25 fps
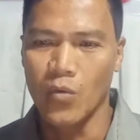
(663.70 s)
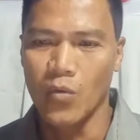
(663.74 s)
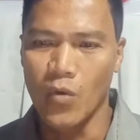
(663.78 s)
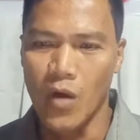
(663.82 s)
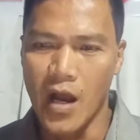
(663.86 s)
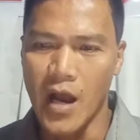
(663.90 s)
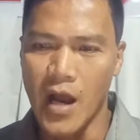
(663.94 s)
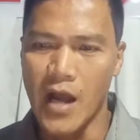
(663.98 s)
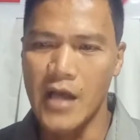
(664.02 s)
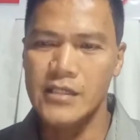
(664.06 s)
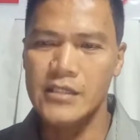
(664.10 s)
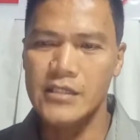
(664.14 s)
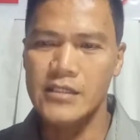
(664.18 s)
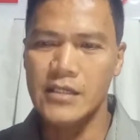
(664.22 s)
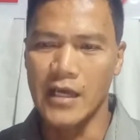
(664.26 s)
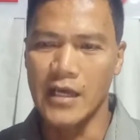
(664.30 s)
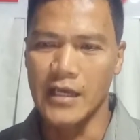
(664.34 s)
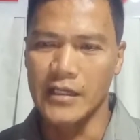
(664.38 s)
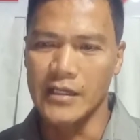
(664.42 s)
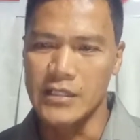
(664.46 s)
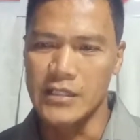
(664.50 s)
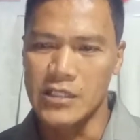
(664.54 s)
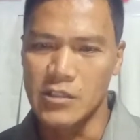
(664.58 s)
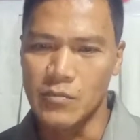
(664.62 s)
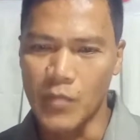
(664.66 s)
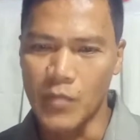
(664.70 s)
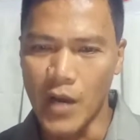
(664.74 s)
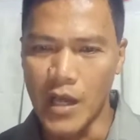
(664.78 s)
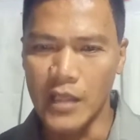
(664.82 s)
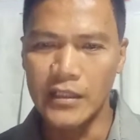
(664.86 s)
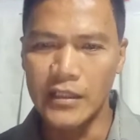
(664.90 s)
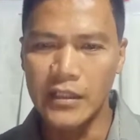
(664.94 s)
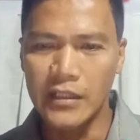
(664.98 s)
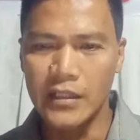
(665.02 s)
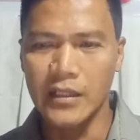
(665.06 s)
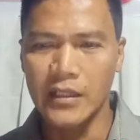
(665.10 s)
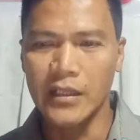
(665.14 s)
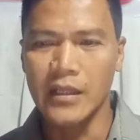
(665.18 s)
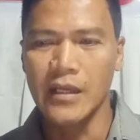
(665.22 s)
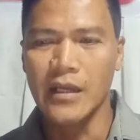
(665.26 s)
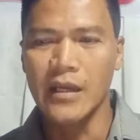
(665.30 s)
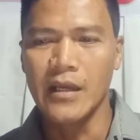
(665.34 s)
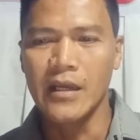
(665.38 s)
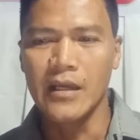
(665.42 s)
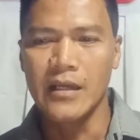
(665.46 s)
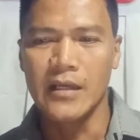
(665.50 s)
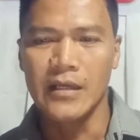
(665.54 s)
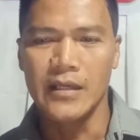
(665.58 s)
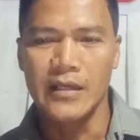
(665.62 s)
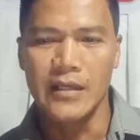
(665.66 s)
to us and respond
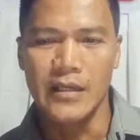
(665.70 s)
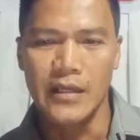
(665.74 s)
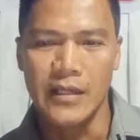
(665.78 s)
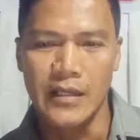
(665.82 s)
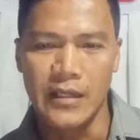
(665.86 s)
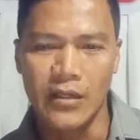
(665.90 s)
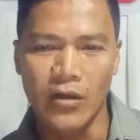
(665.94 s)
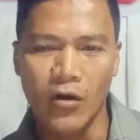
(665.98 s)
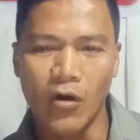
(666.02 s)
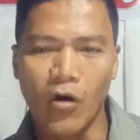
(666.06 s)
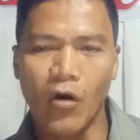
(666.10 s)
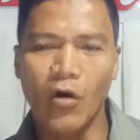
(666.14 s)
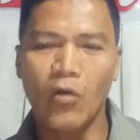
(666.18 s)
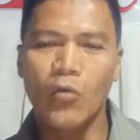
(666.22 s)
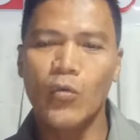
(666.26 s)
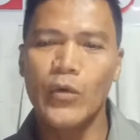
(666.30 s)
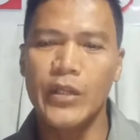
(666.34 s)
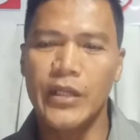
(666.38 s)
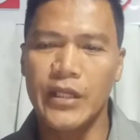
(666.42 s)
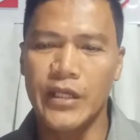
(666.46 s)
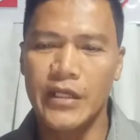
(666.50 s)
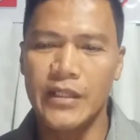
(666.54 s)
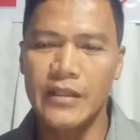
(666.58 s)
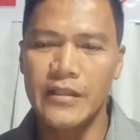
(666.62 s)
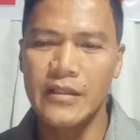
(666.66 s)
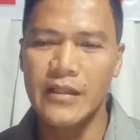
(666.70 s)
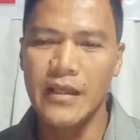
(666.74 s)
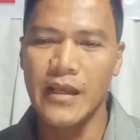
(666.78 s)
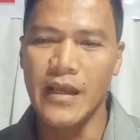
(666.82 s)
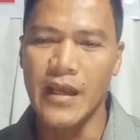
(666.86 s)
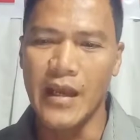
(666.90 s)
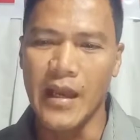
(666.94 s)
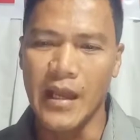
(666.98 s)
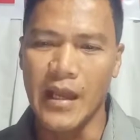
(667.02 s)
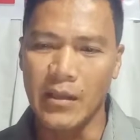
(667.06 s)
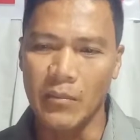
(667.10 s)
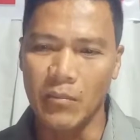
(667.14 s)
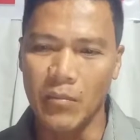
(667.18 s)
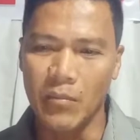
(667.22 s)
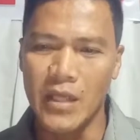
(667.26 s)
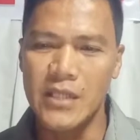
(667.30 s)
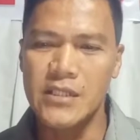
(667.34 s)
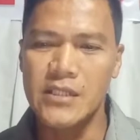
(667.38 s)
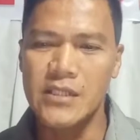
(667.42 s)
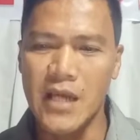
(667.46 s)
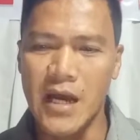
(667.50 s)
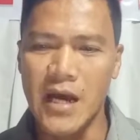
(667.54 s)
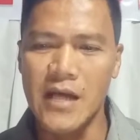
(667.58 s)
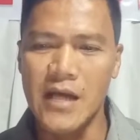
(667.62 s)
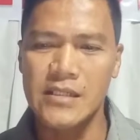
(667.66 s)
in all we need and
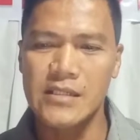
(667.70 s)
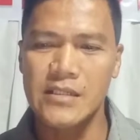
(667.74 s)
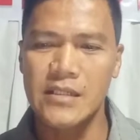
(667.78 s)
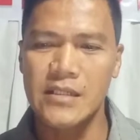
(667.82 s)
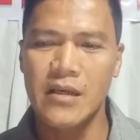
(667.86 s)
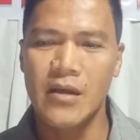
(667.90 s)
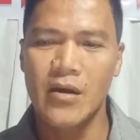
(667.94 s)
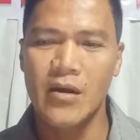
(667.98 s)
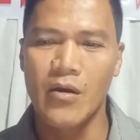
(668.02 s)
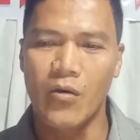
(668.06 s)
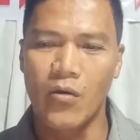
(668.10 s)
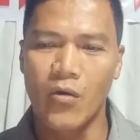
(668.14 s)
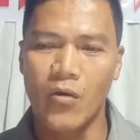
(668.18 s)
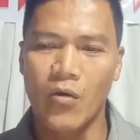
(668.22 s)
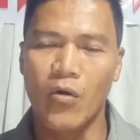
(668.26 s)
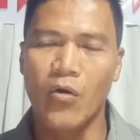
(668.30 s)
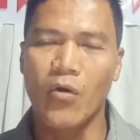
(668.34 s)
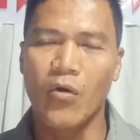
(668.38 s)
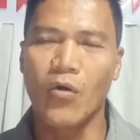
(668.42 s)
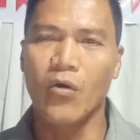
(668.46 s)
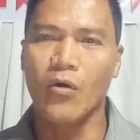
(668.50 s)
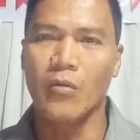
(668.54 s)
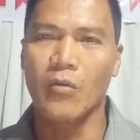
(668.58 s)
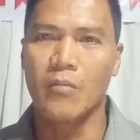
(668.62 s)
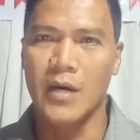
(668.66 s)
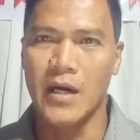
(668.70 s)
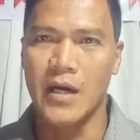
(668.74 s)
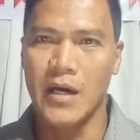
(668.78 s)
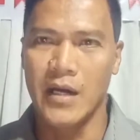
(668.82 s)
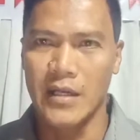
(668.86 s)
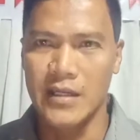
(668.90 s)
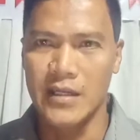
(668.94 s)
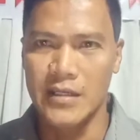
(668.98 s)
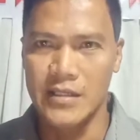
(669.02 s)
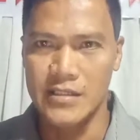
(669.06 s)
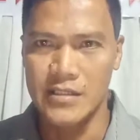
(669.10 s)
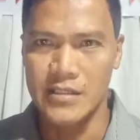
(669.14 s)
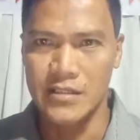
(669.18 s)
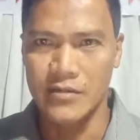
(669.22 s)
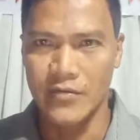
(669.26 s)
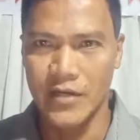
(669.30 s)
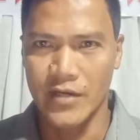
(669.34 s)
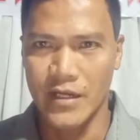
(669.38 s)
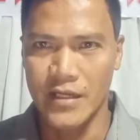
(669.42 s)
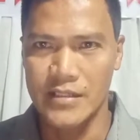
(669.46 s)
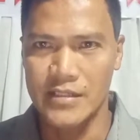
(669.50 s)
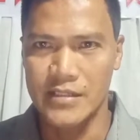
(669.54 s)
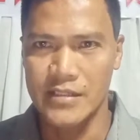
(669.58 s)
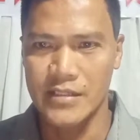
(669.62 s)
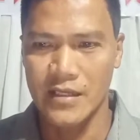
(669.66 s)
bless us all by His
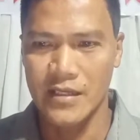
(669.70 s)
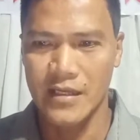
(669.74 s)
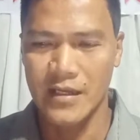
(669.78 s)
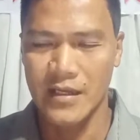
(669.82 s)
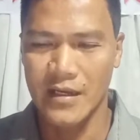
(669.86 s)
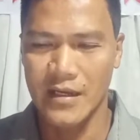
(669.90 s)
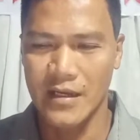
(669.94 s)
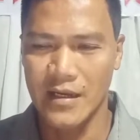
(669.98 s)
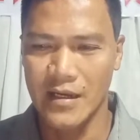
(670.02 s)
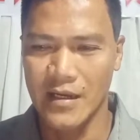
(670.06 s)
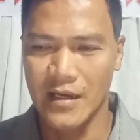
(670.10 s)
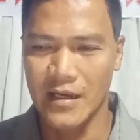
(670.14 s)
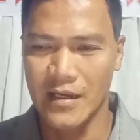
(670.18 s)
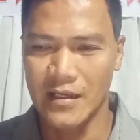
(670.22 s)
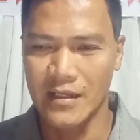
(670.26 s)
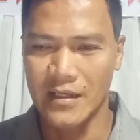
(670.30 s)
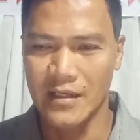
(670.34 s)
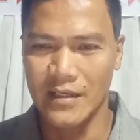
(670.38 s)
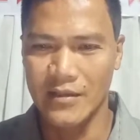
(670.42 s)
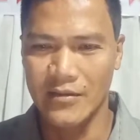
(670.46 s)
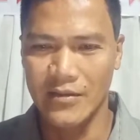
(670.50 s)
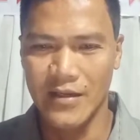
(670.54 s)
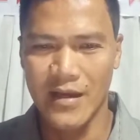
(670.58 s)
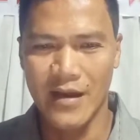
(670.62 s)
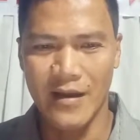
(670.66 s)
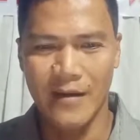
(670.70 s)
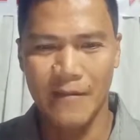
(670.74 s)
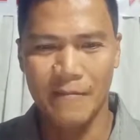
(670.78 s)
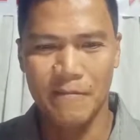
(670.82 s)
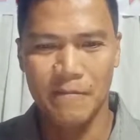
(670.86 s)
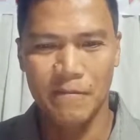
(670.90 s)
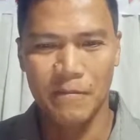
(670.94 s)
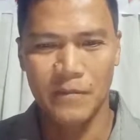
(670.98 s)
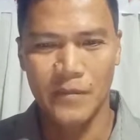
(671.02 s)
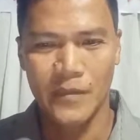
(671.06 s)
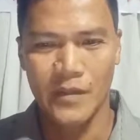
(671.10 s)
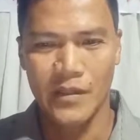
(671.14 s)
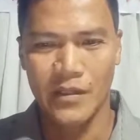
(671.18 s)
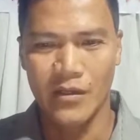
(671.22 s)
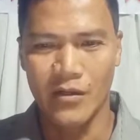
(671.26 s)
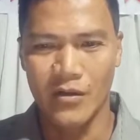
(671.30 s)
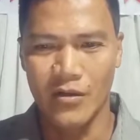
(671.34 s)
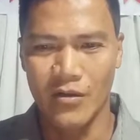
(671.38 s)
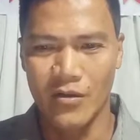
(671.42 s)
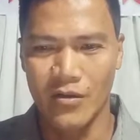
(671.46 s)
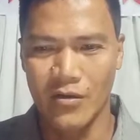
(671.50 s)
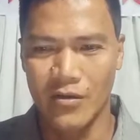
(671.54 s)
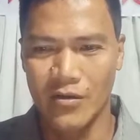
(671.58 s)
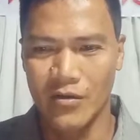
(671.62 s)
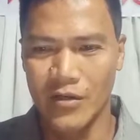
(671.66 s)
grace. Hallelujah!
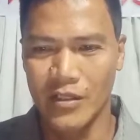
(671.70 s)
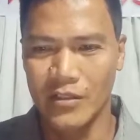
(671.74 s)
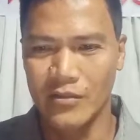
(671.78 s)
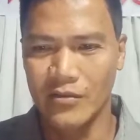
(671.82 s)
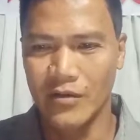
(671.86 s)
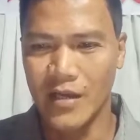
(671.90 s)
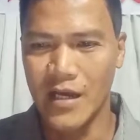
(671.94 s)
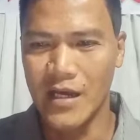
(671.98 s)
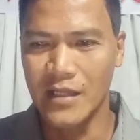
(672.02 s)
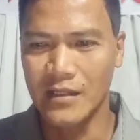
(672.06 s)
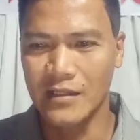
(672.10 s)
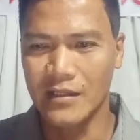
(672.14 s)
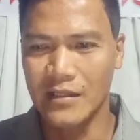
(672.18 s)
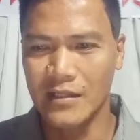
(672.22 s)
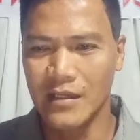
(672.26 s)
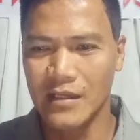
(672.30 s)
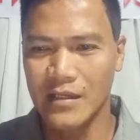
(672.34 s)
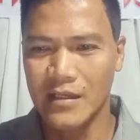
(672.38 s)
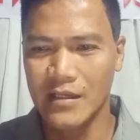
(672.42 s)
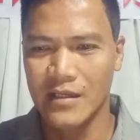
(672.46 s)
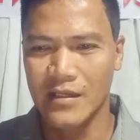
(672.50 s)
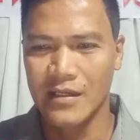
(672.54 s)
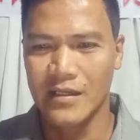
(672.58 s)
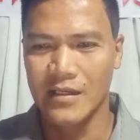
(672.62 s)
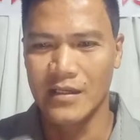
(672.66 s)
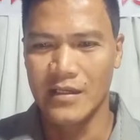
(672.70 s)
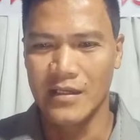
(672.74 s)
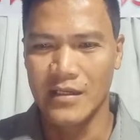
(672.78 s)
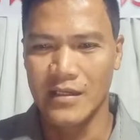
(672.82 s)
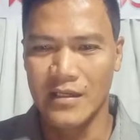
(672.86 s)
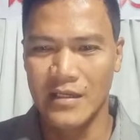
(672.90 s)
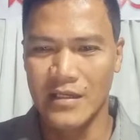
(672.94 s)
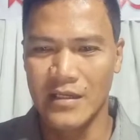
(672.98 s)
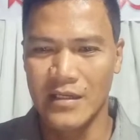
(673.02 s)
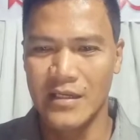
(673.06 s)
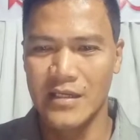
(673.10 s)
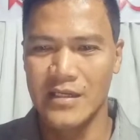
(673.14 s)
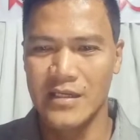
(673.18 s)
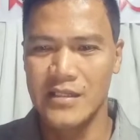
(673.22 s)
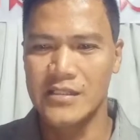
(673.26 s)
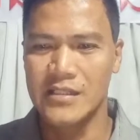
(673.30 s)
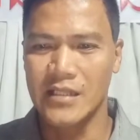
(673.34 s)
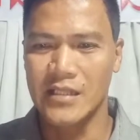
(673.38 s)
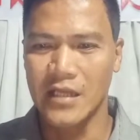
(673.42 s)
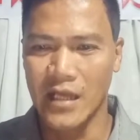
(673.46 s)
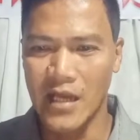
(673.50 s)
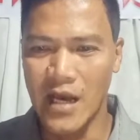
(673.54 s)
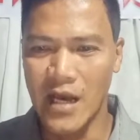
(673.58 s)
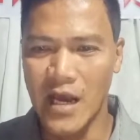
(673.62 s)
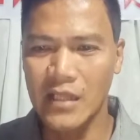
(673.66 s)
Glory to God! He is
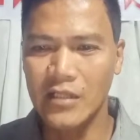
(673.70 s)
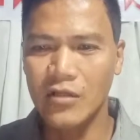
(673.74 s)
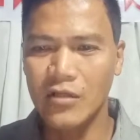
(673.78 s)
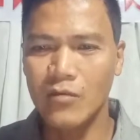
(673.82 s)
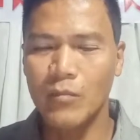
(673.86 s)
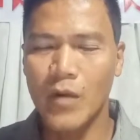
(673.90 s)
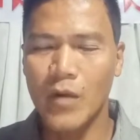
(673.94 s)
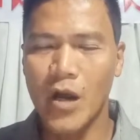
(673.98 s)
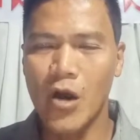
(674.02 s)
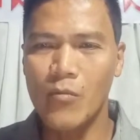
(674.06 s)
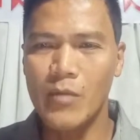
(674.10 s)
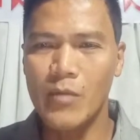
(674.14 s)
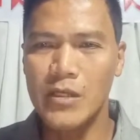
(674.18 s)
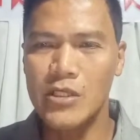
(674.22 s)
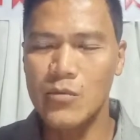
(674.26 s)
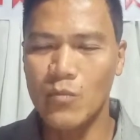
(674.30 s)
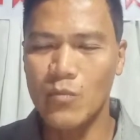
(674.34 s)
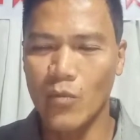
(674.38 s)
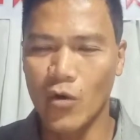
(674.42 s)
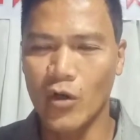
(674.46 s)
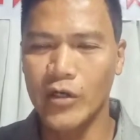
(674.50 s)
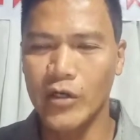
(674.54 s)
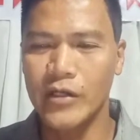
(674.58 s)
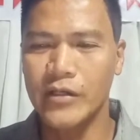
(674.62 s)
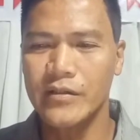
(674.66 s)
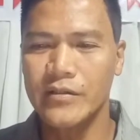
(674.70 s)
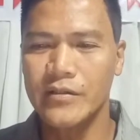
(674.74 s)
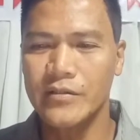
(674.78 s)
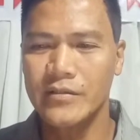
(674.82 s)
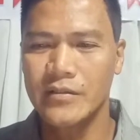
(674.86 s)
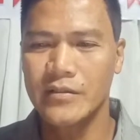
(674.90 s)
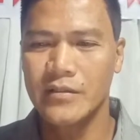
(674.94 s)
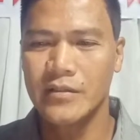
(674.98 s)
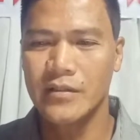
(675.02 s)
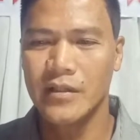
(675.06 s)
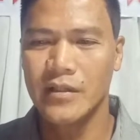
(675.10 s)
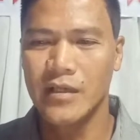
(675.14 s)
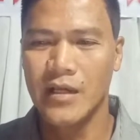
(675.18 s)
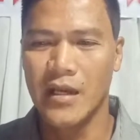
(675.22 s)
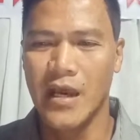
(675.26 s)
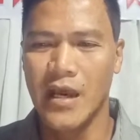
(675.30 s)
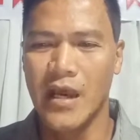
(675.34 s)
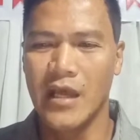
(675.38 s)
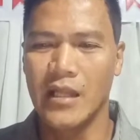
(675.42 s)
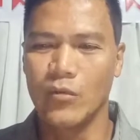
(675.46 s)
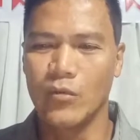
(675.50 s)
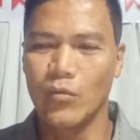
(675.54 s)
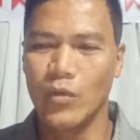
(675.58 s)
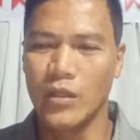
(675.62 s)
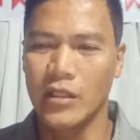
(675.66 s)
the God of how much more
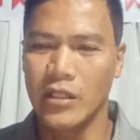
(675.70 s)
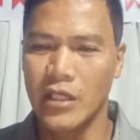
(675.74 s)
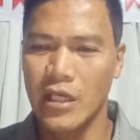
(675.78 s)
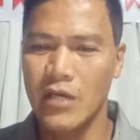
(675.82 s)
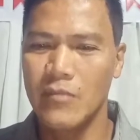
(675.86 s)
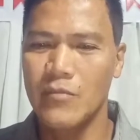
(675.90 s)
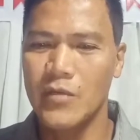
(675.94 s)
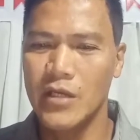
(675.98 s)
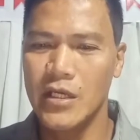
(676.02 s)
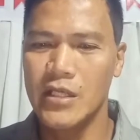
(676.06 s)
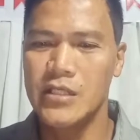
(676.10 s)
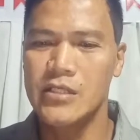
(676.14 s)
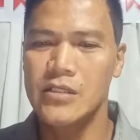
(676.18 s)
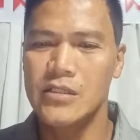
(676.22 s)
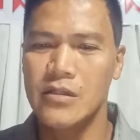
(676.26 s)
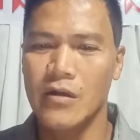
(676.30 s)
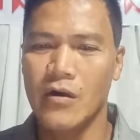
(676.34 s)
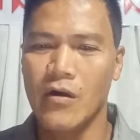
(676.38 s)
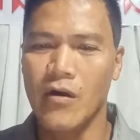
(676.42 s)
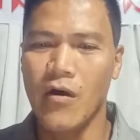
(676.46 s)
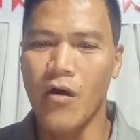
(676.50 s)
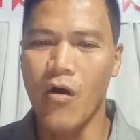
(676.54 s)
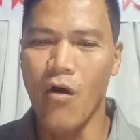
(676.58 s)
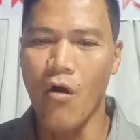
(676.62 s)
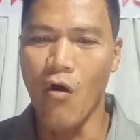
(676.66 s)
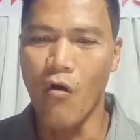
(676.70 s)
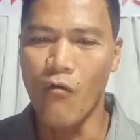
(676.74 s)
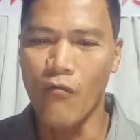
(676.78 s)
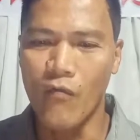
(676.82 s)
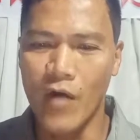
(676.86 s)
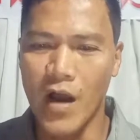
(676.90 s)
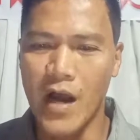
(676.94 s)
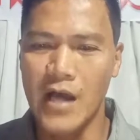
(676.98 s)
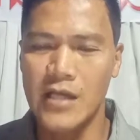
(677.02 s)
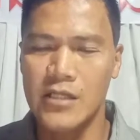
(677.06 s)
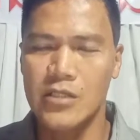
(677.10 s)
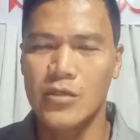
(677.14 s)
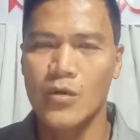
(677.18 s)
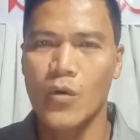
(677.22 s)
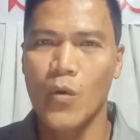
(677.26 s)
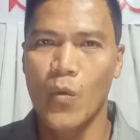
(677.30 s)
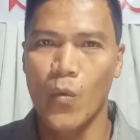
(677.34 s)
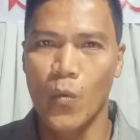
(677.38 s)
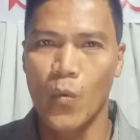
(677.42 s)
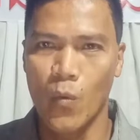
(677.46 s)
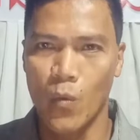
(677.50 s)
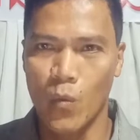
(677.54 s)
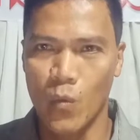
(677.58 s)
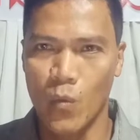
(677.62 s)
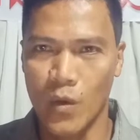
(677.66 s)
and will give each of us
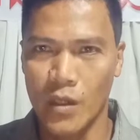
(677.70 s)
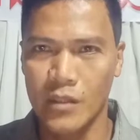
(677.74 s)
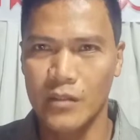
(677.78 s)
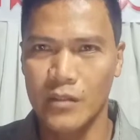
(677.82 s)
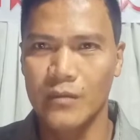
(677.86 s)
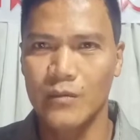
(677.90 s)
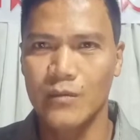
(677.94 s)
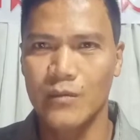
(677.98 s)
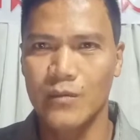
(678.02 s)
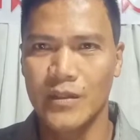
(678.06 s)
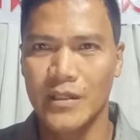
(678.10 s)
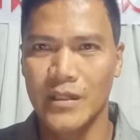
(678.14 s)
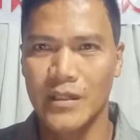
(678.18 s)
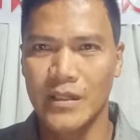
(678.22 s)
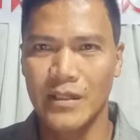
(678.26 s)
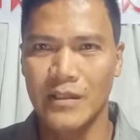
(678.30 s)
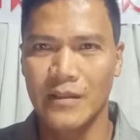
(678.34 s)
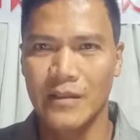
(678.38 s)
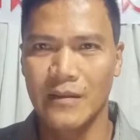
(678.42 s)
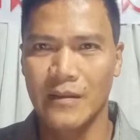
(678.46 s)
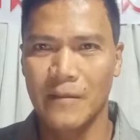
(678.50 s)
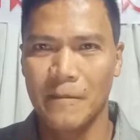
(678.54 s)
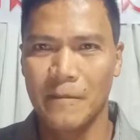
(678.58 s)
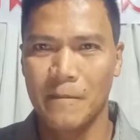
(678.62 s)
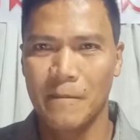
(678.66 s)
what we need.